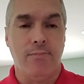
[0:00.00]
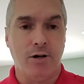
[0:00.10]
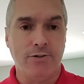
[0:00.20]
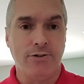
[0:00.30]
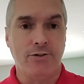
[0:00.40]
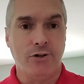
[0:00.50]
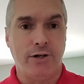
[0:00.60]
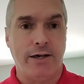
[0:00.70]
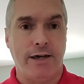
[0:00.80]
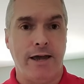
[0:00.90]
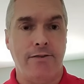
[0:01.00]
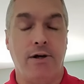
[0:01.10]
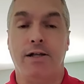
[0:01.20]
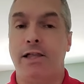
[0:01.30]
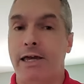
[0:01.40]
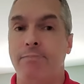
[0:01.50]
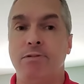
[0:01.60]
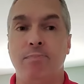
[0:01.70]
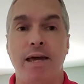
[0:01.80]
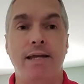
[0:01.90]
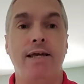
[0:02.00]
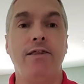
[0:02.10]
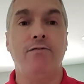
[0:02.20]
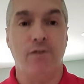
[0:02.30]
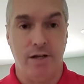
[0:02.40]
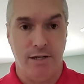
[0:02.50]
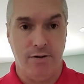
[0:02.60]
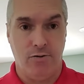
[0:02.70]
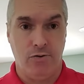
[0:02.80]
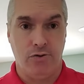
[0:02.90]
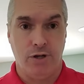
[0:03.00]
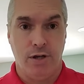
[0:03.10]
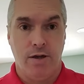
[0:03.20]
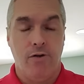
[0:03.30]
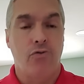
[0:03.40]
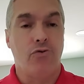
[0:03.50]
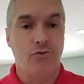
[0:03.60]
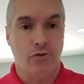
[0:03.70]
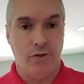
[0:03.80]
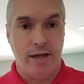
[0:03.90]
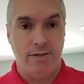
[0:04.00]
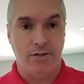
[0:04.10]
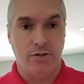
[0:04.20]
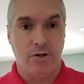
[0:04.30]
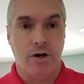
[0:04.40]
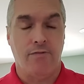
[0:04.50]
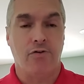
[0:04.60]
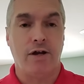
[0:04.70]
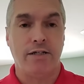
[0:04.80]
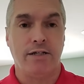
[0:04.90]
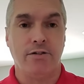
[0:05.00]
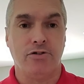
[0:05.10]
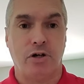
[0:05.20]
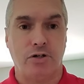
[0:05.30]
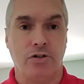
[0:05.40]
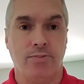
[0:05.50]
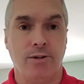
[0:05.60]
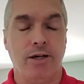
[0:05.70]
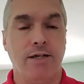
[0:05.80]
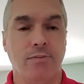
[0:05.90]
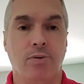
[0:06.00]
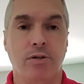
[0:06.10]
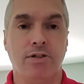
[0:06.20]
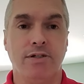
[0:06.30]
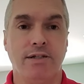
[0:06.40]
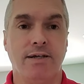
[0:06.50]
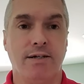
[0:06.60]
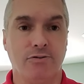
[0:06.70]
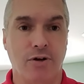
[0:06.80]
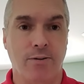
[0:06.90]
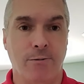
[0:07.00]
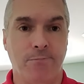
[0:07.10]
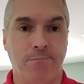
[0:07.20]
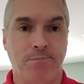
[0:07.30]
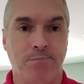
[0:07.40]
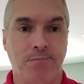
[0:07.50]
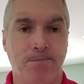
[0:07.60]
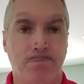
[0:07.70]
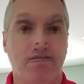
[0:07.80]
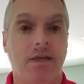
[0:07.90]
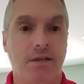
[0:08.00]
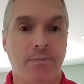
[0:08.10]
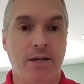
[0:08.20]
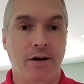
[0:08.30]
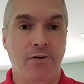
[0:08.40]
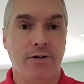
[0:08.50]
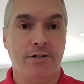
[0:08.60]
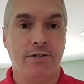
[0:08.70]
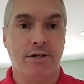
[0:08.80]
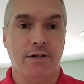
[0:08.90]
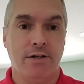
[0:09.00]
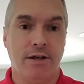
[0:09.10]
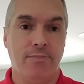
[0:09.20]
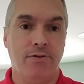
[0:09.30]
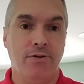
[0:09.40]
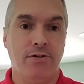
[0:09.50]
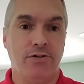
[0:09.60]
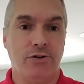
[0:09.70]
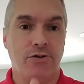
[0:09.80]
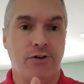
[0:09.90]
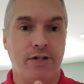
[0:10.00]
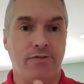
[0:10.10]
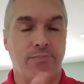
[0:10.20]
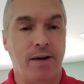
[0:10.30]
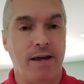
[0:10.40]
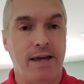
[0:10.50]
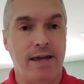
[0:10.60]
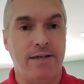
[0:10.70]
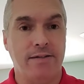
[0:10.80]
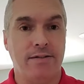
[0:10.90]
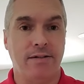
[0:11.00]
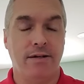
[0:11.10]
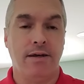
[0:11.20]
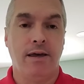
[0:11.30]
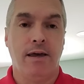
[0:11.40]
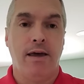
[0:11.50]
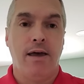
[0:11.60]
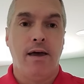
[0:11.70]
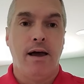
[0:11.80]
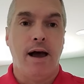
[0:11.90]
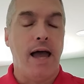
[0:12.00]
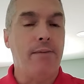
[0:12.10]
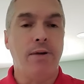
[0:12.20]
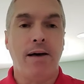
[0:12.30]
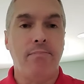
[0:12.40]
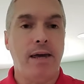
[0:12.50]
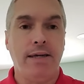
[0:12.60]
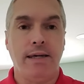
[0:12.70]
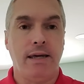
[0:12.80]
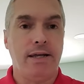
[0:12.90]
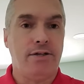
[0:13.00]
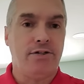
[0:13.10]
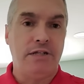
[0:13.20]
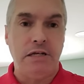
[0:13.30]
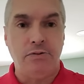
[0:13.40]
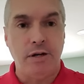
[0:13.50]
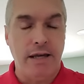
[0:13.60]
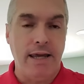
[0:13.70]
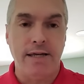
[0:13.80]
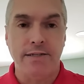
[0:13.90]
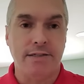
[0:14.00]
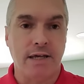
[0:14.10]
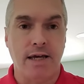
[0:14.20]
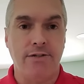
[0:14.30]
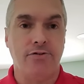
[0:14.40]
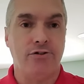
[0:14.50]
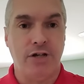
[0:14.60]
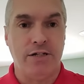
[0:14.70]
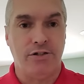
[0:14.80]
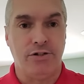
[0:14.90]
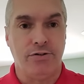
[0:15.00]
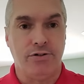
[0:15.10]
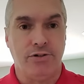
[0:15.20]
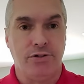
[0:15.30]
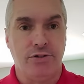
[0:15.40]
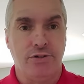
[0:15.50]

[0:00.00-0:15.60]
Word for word: And I'm also looking at the claims made in the videos through the lens of correct sentence structure, communication, parsing, syntax, grammar. Now you may notice that I'm doing certain things with my hands. I am not making any secret hand signs or gestures.